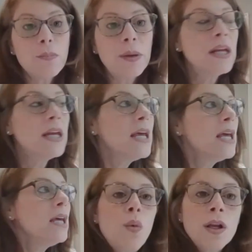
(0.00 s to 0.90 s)
But
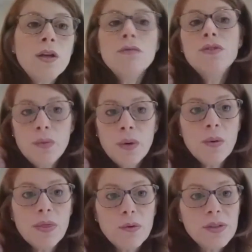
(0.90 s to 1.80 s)
what are you
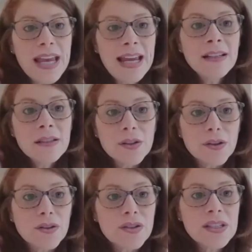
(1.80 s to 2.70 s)
doing with those
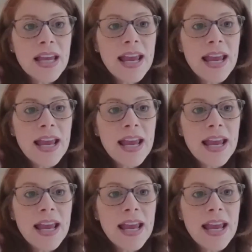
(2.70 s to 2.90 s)
answers?